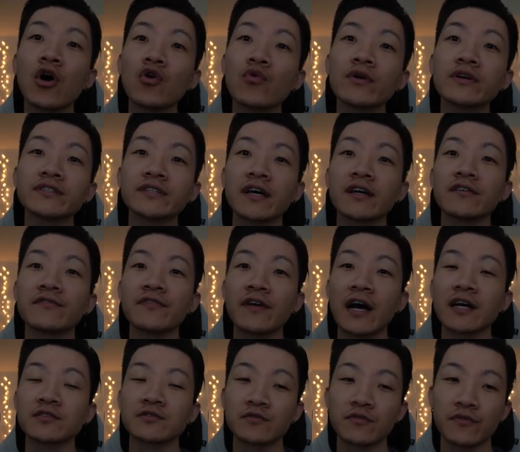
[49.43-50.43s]
always get a
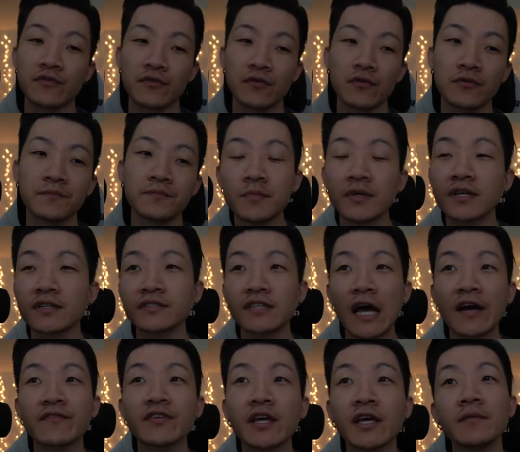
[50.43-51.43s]
fast move through because
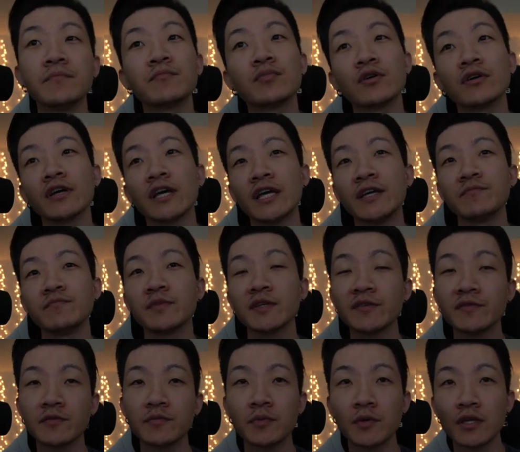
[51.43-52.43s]
every input in
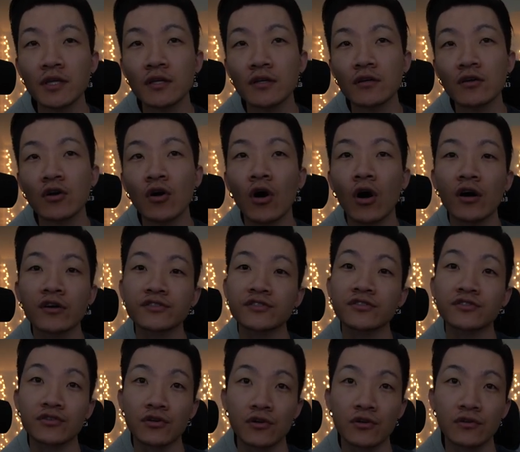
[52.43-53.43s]
PvP costs a
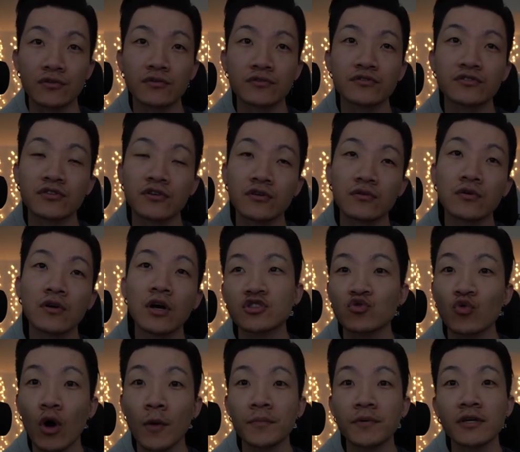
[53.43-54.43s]
turn. So
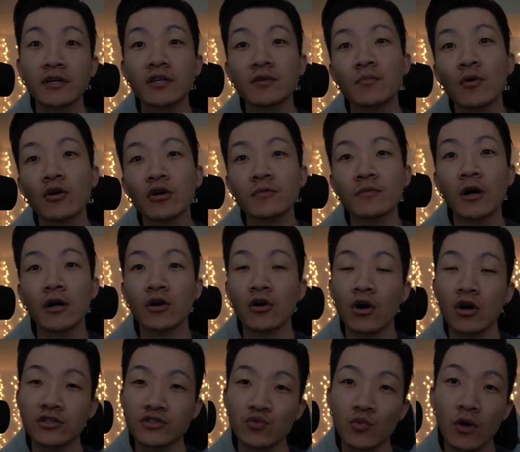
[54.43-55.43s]
swapping in a Pokemon
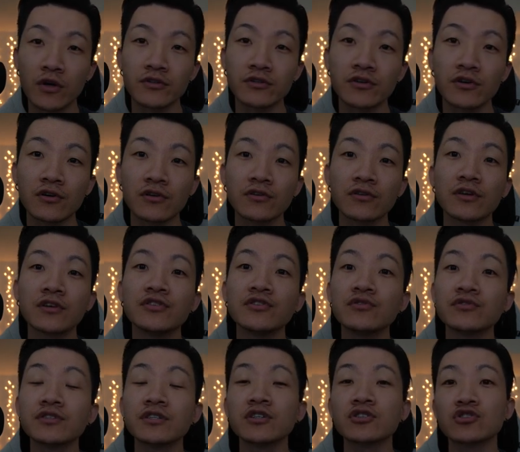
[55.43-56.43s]
costs one turn,
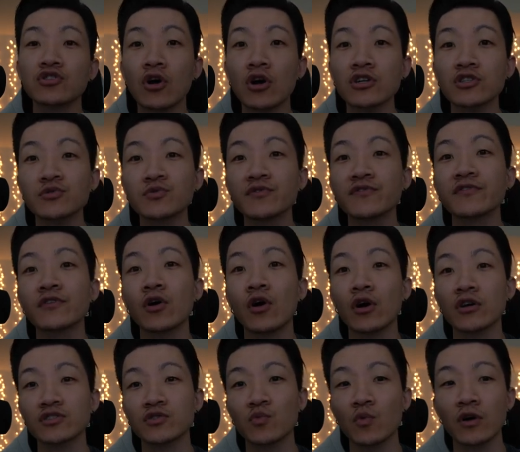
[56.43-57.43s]
using a charge move
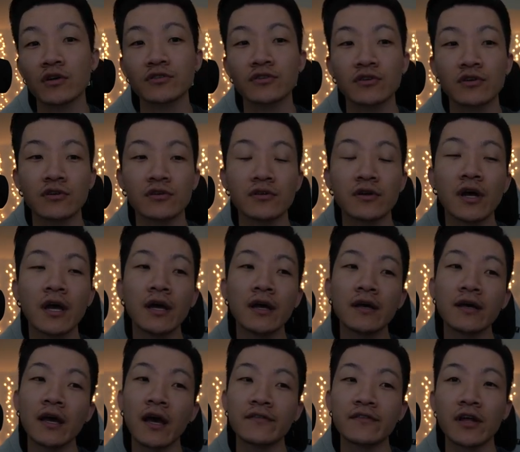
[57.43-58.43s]
costs one turn,
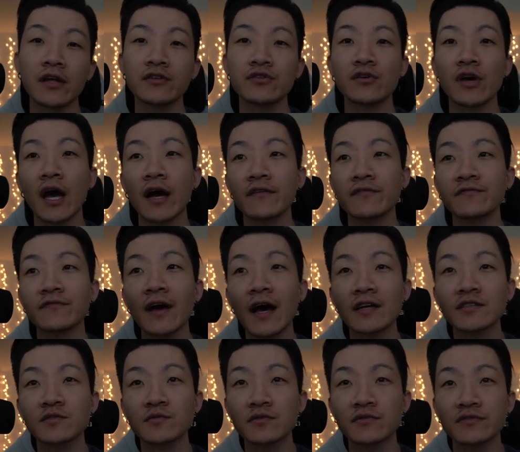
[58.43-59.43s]
and then you have
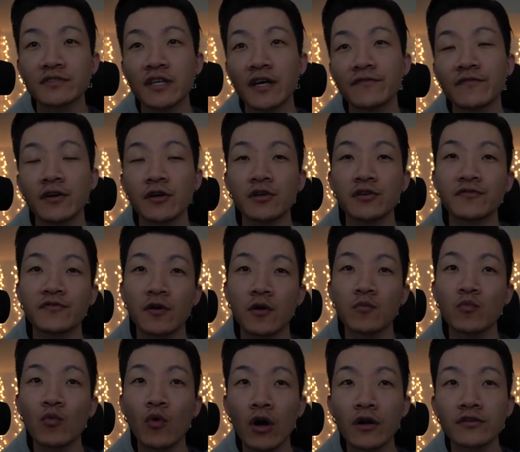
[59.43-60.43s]
fast moves that vary
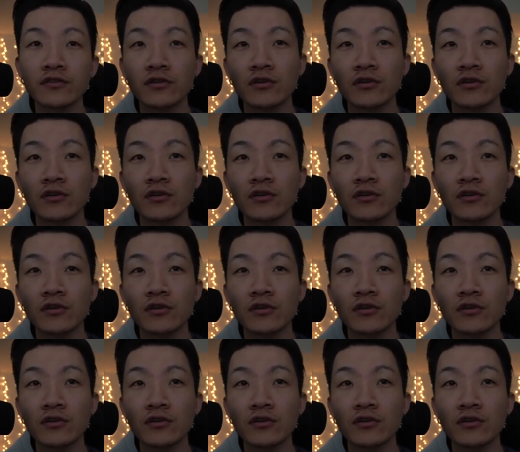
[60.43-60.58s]
from one